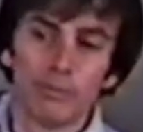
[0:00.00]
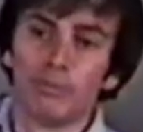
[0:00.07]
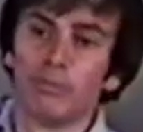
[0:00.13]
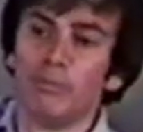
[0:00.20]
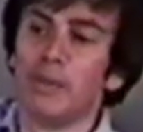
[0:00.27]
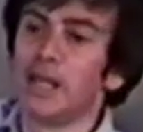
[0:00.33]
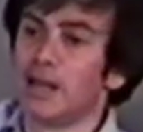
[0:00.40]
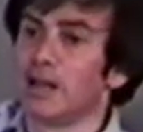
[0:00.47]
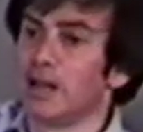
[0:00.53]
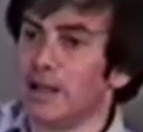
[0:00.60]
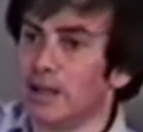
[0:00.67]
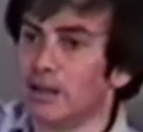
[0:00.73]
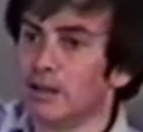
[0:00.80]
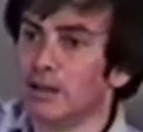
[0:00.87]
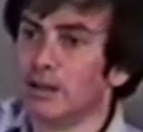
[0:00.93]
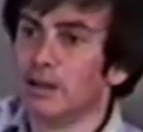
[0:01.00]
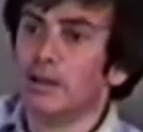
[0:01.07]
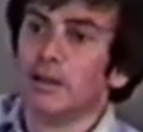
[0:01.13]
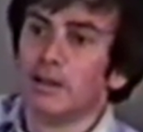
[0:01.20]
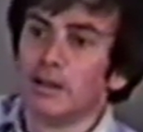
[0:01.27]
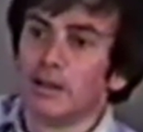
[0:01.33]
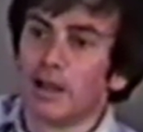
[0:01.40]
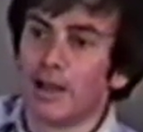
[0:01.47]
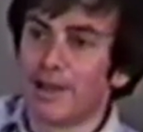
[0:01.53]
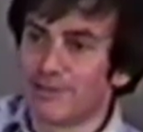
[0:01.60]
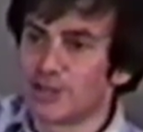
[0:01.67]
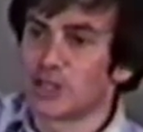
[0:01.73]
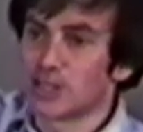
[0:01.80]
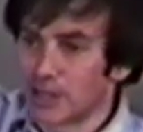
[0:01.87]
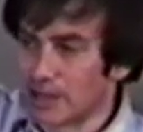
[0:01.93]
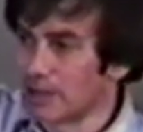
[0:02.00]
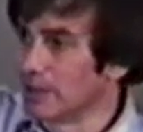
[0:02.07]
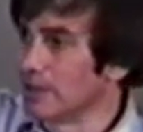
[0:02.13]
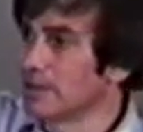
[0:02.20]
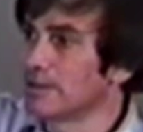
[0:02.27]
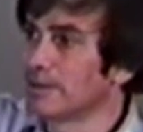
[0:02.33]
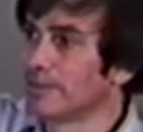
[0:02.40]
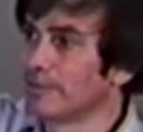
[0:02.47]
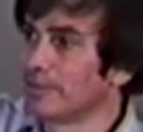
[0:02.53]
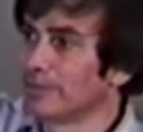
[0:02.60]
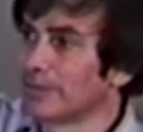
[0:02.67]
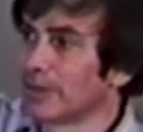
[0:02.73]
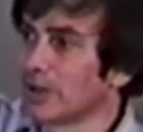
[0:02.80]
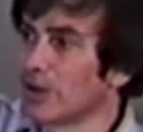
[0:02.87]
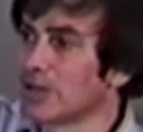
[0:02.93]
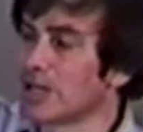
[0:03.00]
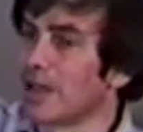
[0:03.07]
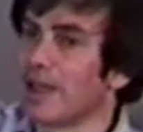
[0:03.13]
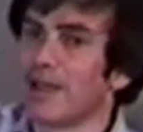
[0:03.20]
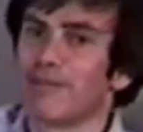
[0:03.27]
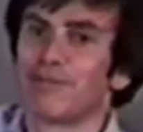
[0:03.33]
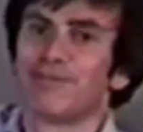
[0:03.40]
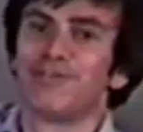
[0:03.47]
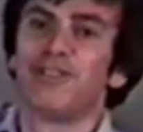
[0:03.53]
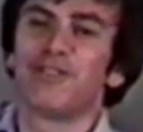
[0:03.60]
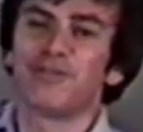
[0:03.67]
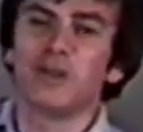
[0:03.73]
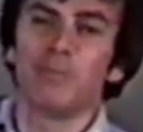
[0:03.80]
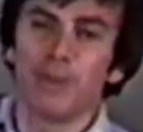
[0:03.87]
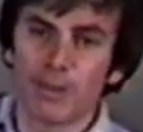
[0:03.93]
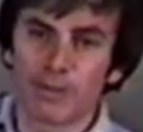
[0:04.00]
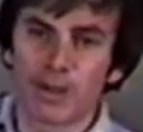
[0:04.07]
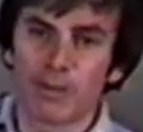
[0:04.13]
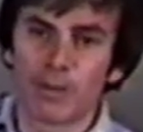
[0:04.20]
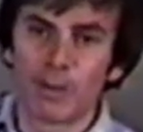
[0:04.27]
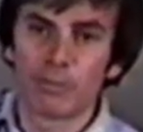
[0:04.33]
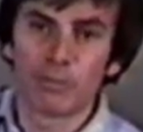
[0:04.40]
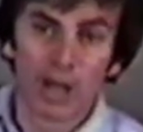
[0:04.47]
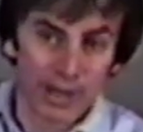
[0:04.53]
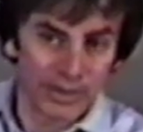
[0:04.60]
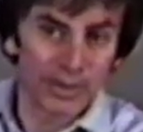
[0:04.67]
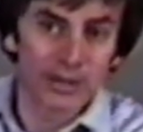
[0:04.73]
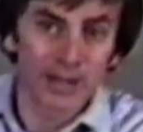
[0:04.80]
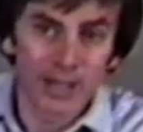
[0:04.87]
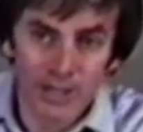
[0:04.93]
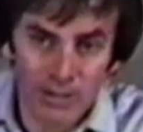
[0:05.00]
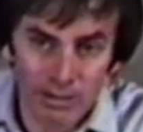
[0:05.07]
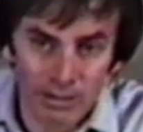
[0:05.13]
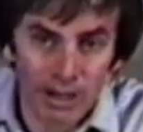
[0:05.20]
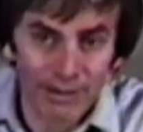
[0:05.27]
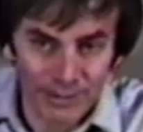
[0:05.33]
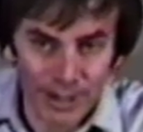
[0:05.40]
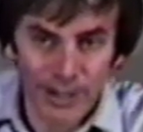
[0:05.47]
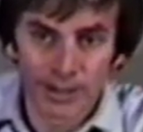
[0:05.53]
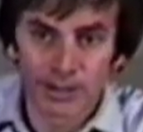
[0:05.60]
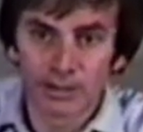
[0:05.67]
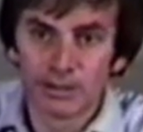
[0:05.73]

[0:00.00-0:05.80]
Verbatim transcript: Immediately, I have to say this because I have 50 people come up. I think that's, I've done it.